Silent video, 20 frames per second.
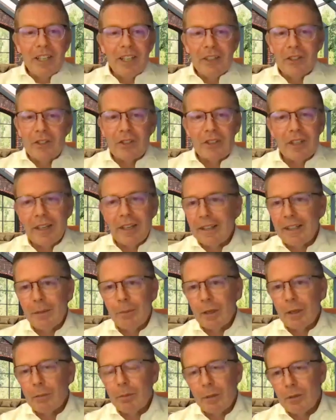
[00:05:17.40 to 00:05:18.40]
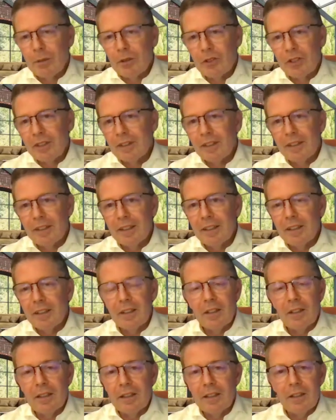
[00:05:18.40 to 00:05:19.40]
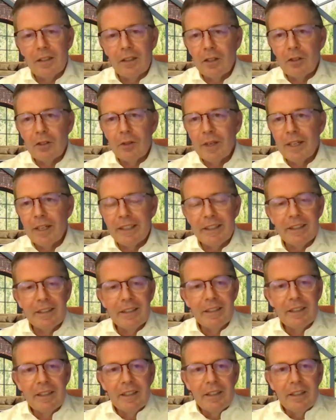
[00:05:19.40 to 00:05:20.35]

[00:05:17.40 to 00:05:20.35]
changed academic publishing already.